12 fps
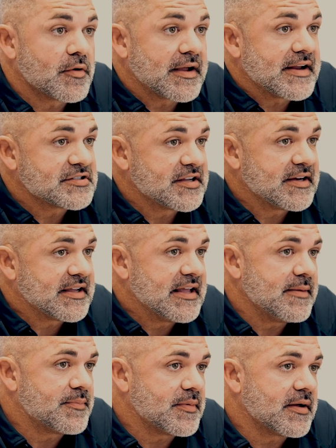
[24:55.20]
we're actually going to
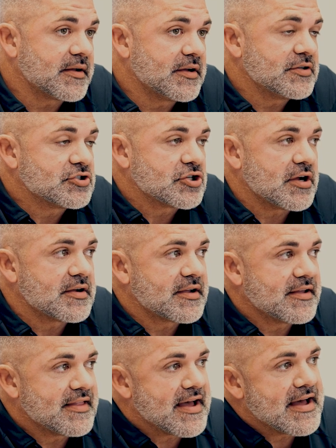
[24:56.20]
keep a good
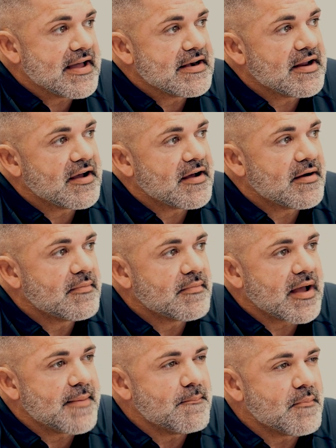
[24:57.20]
chunk of that.
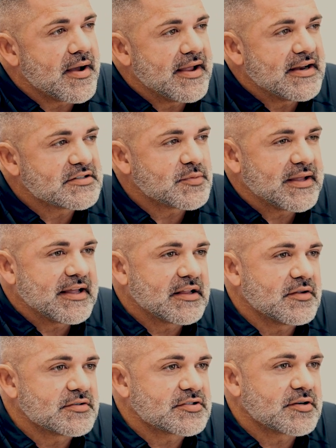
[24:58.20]
I might, as we get
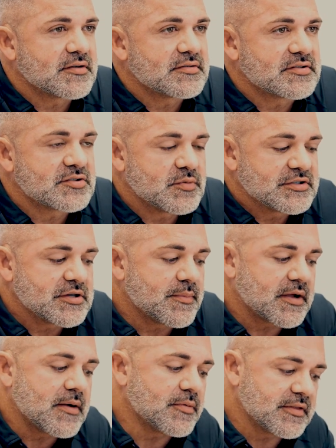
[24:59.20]
closer, switch
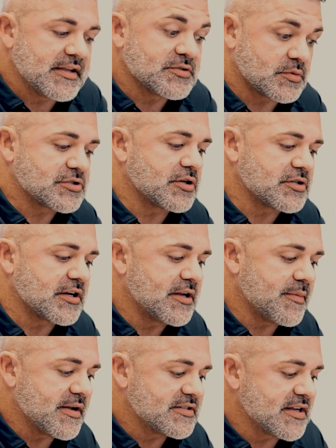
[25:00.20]
up a couple of things, which I'll talk
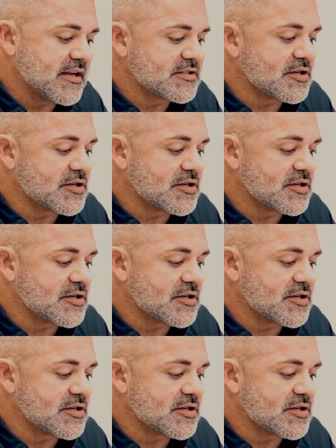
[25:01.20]
to you about and say.